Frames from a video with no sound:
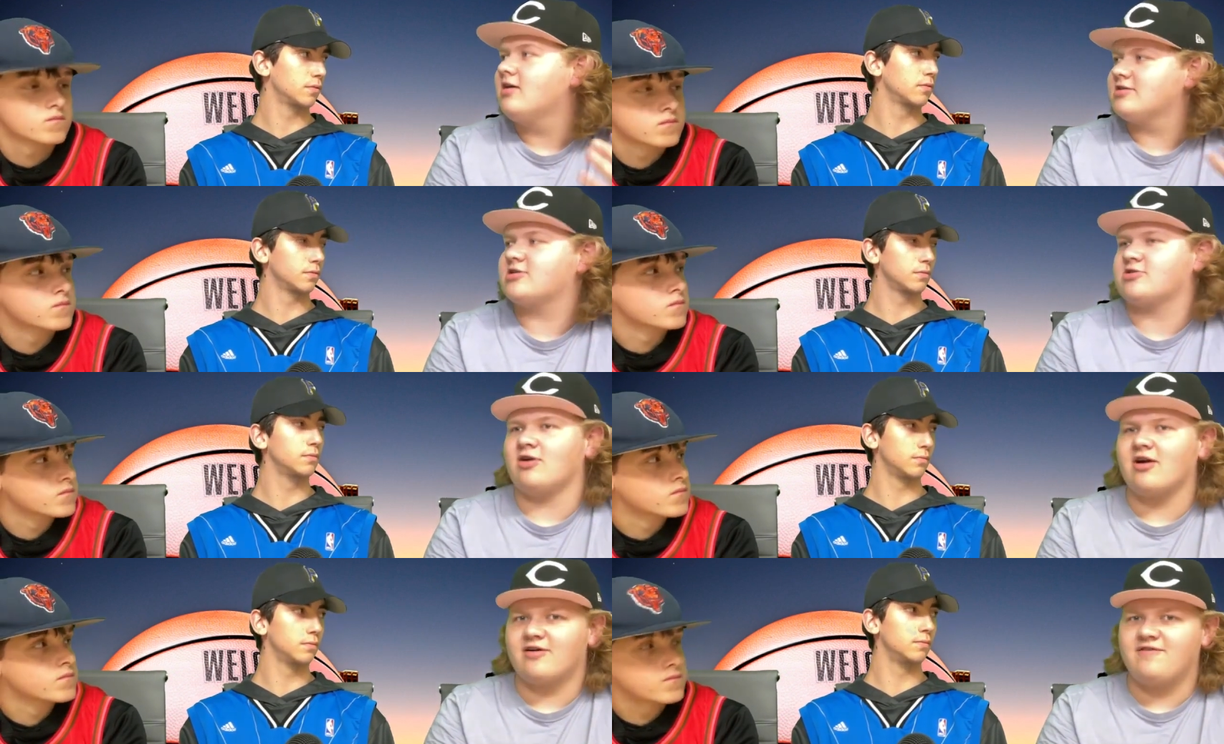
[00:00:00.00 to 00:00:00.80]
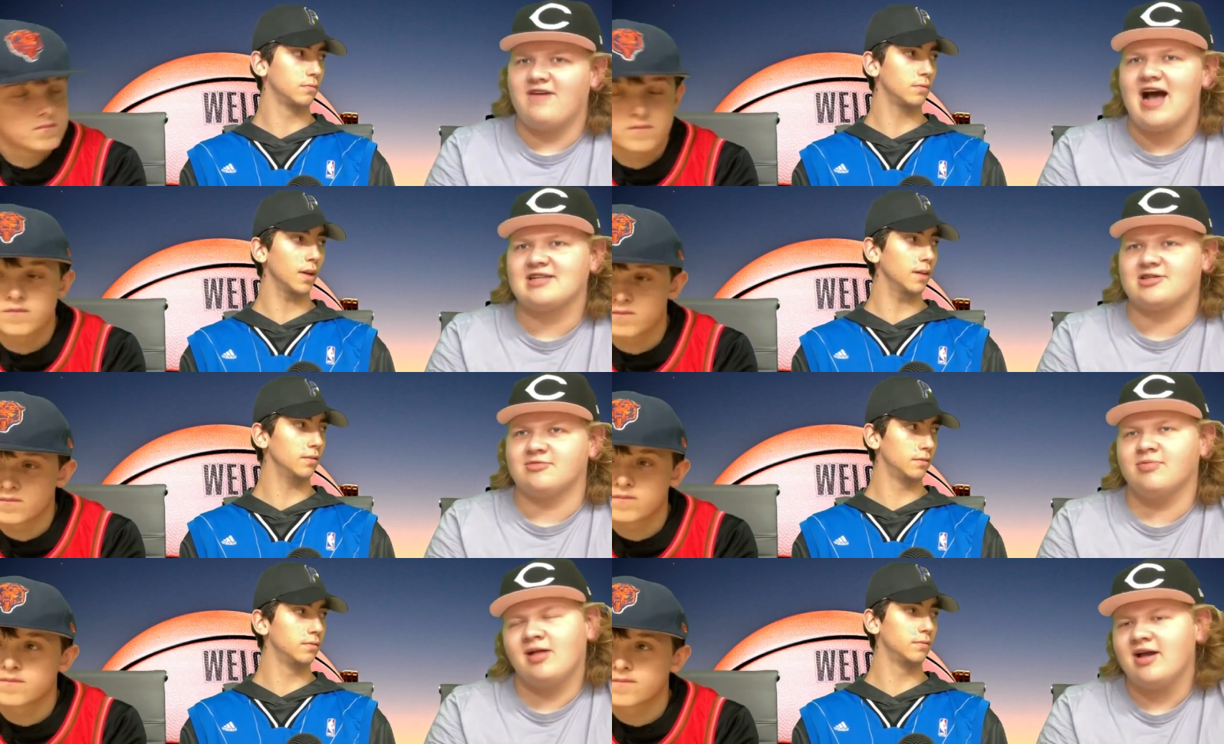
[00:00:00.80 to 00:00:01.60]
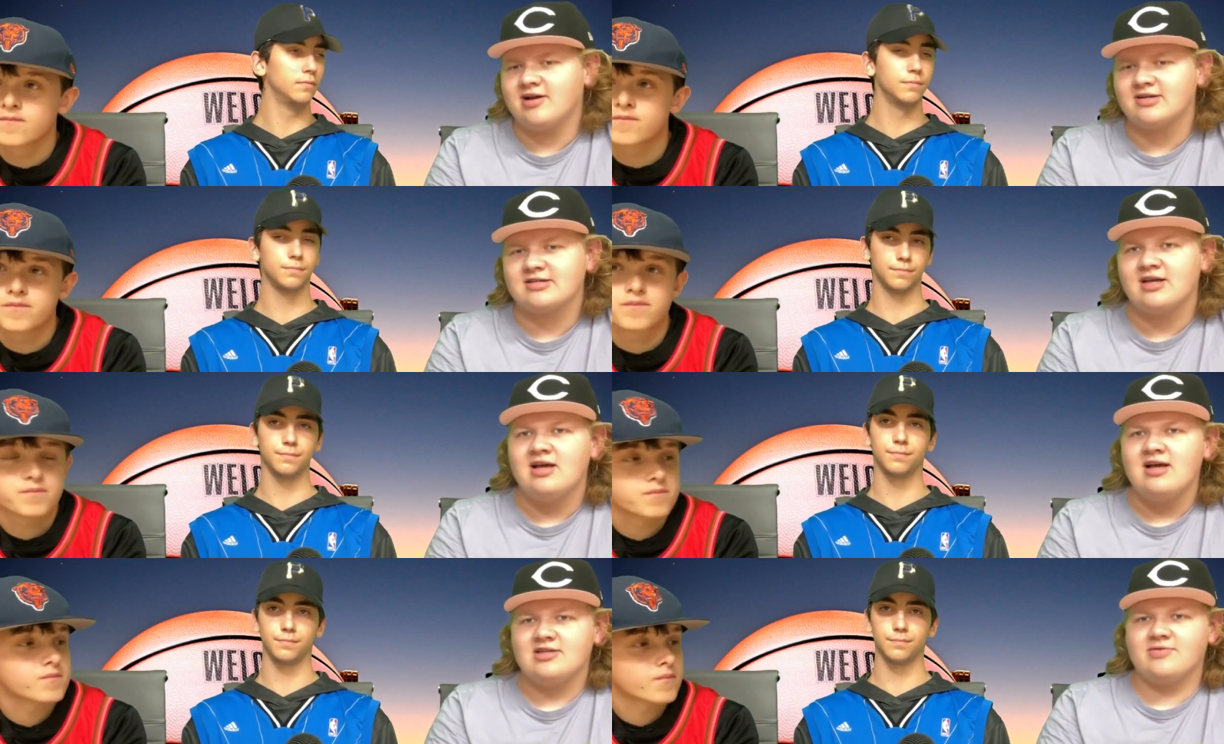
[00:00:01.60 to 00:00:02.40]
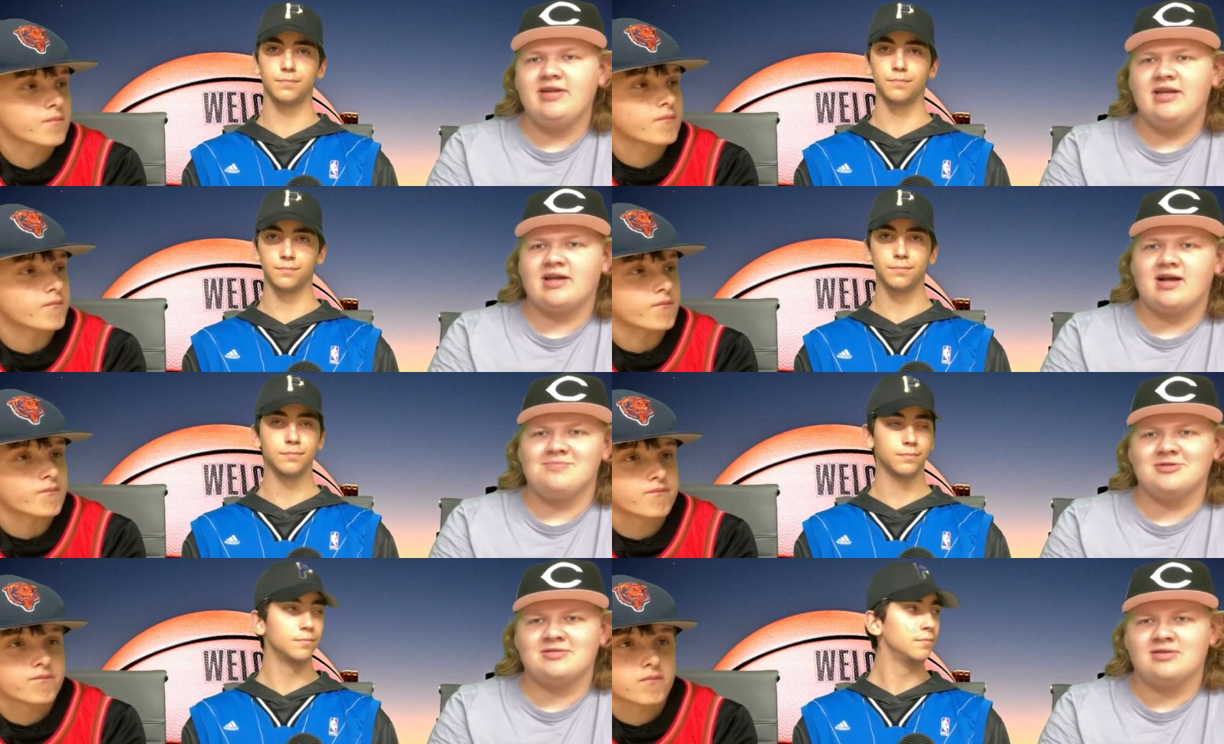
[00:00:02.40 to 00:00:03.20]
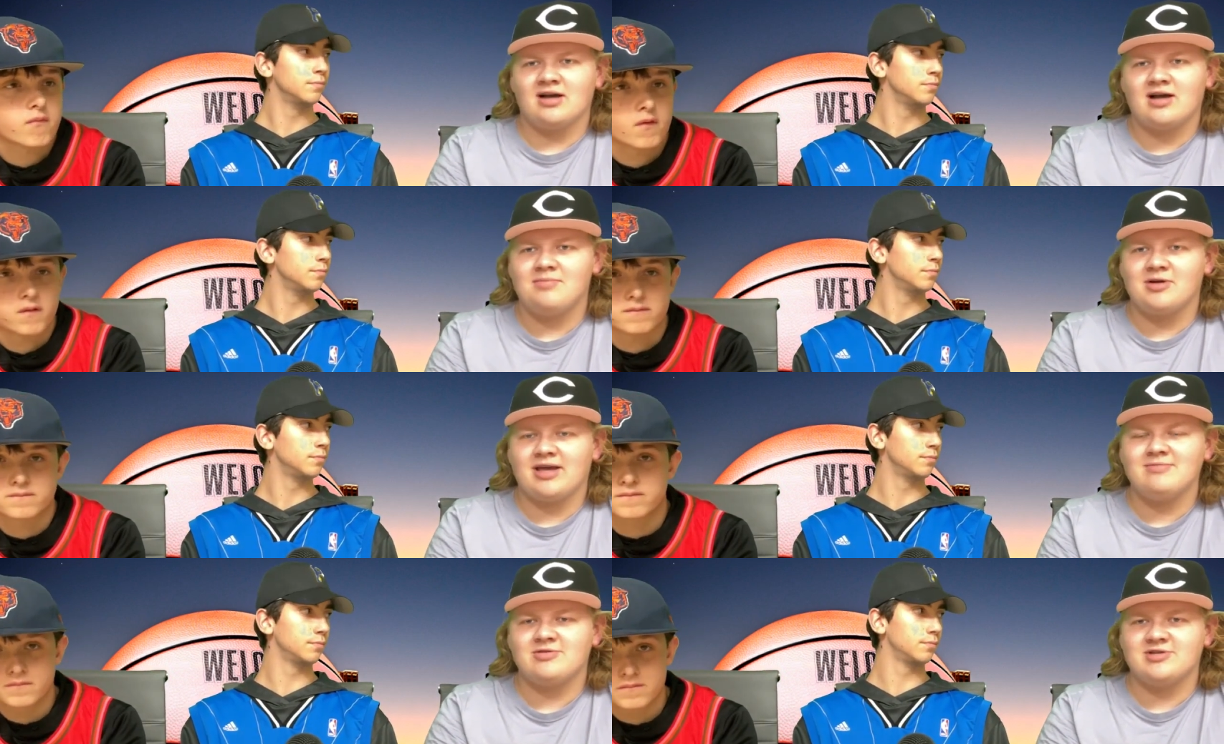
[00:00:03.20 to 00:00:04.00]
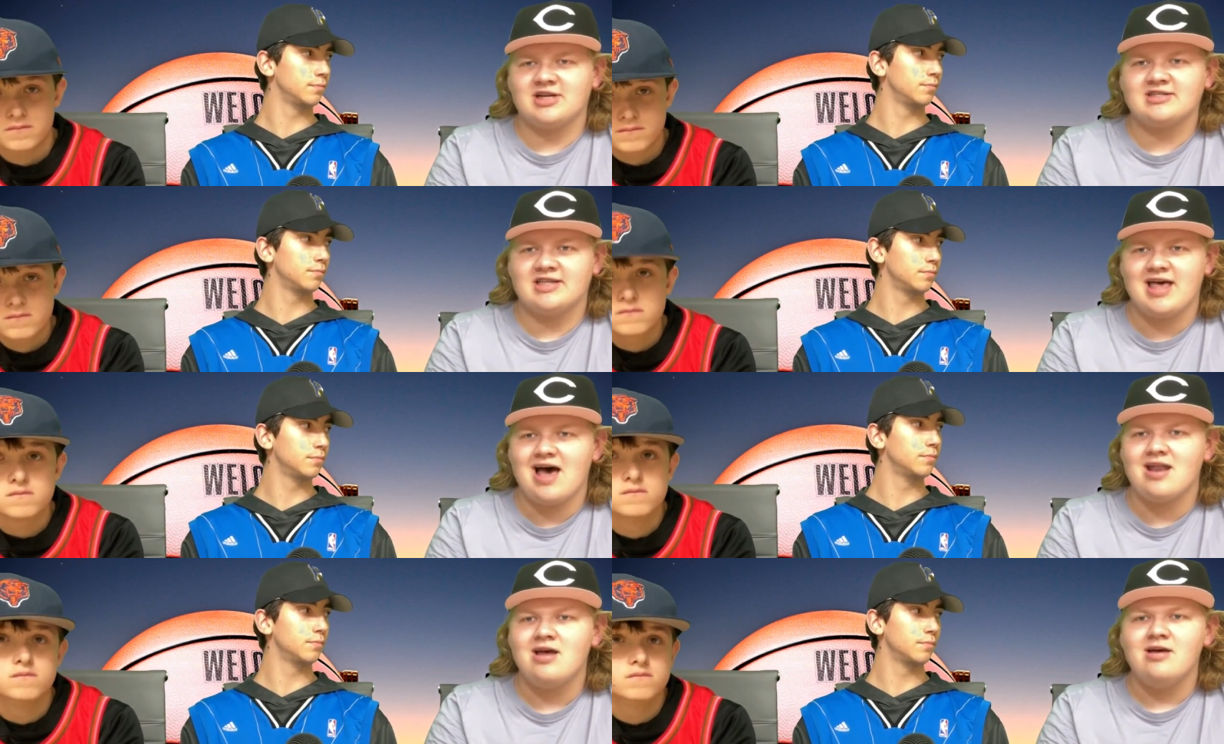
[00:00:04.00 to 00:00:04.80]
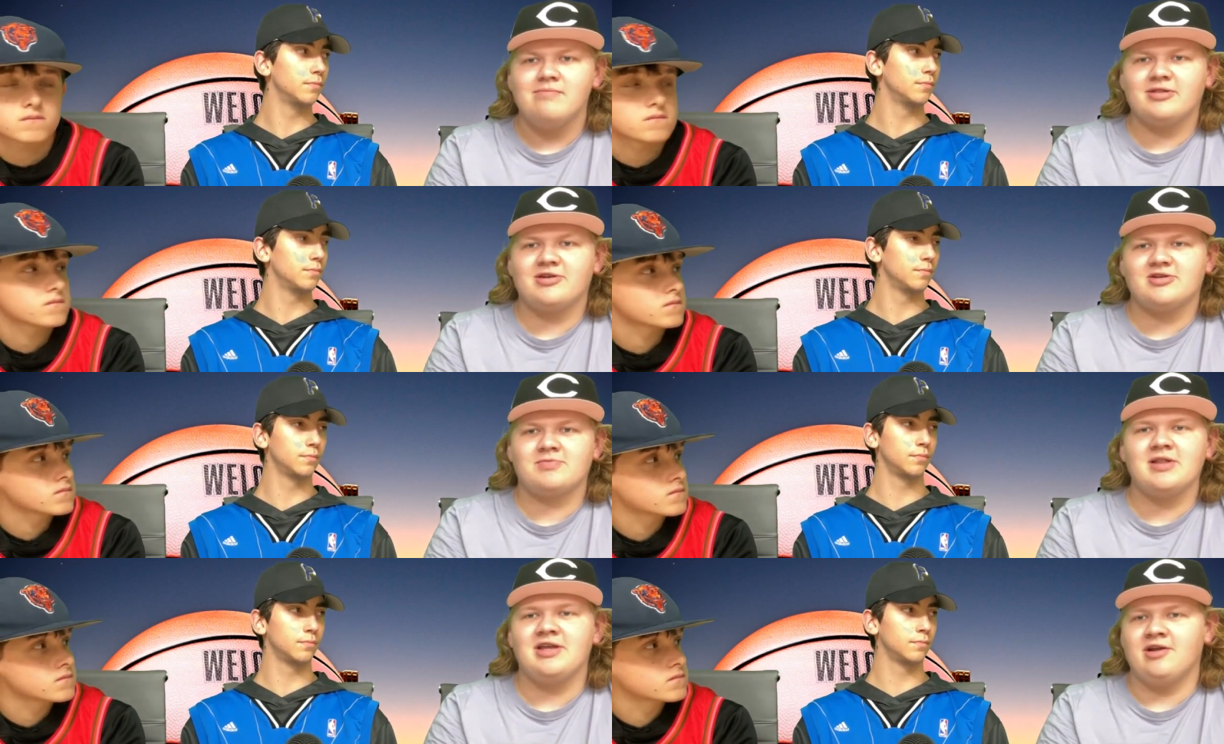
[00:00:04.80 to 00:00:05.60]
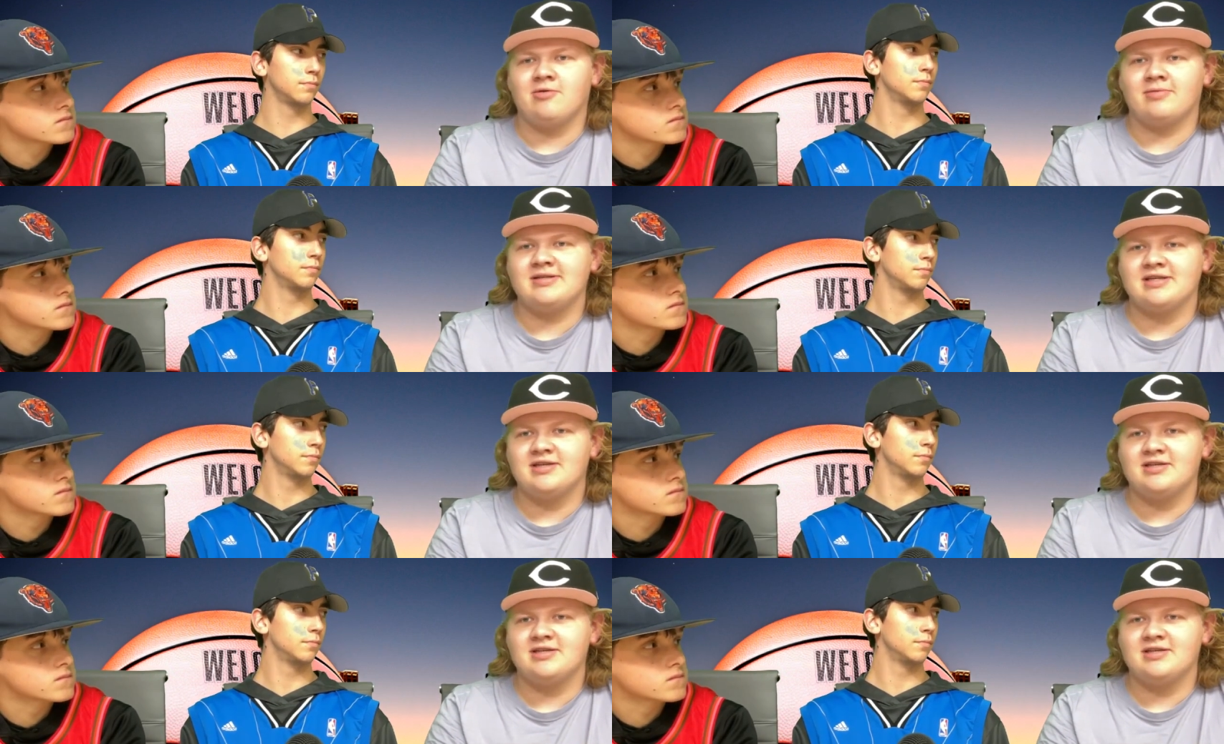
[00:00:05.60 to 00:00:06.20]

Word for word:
Speaker 1: stronger, faster players so we needed a couple a couple games to adjust to that. But there's really no reason